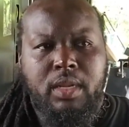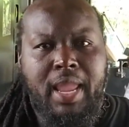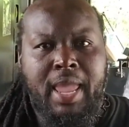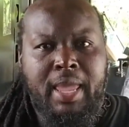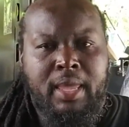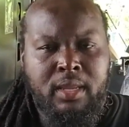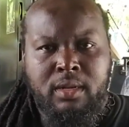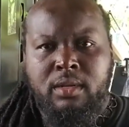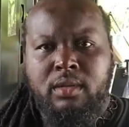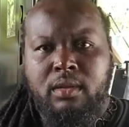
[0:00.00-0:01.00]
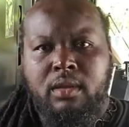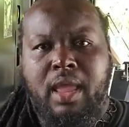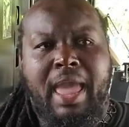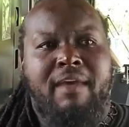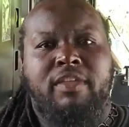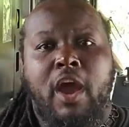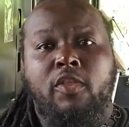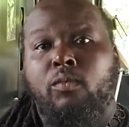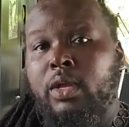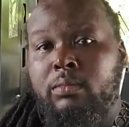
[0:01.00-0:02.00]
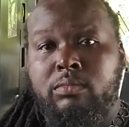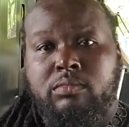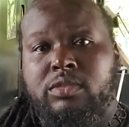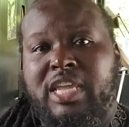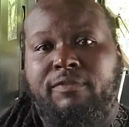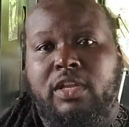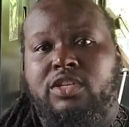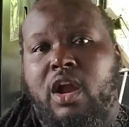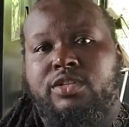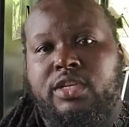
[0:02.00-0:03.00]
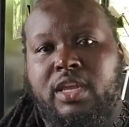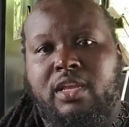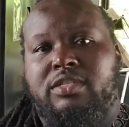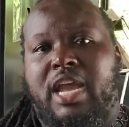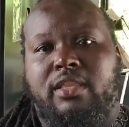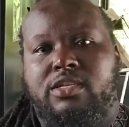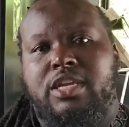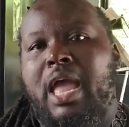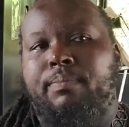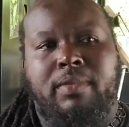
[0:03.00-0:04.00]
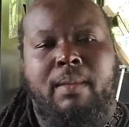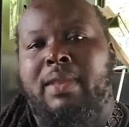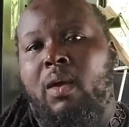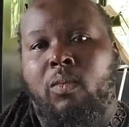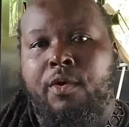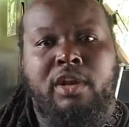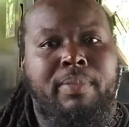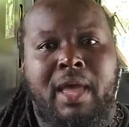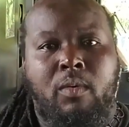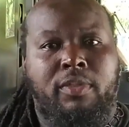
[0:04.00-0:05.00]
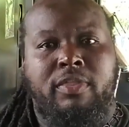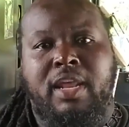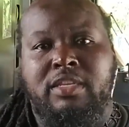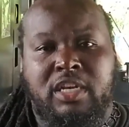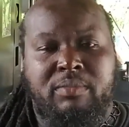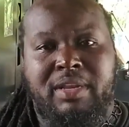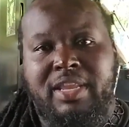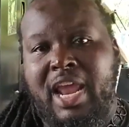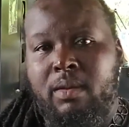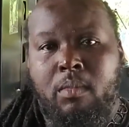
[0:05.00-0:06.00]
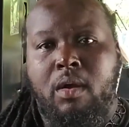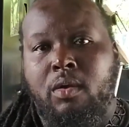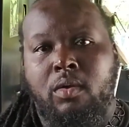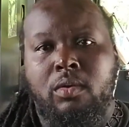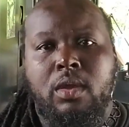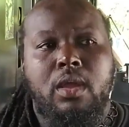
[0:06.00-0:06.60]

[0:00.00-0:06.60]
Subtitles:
and have the other one safely charging inside the shop, and I'm not worried about whether or not it's going to be dead tomorrow,